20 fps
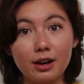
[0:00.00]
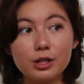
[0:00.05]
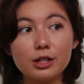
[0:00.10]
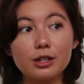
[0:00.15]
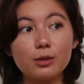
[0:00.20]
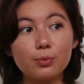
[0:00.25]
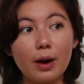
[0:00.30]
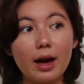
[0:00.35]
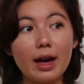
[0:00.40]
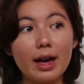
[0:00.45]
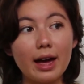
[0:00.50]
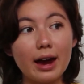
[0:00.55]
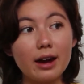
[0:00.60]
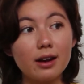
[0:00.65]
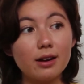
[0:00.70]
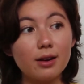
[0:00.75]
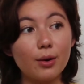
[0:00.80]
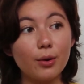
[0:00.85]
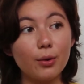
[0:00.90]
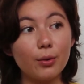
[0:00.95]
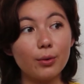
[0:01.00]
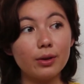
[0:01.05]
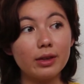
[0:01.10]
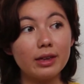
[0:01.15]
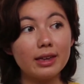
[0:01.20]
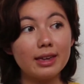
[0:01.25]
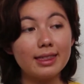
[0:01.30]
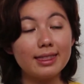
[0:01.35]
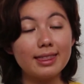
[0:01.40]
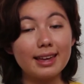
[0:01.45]
which is why I know
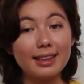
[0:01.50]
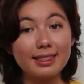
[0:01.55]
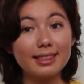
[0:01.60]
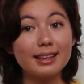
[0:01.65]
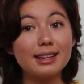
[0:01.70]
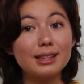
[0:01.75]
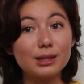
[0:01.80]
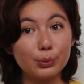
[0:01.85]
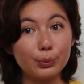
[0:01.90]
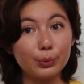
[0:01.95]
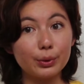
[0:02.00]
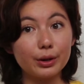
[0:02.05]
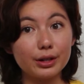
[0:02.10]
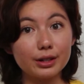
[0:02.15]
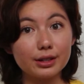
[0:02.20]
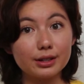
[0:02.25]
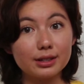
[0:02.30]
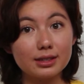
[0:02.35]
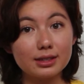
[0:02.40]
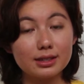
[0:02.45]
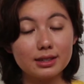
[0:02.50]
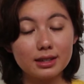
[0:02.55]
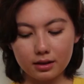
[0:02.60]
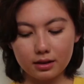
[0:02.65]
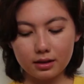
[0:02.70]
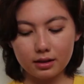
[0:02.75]
that this works.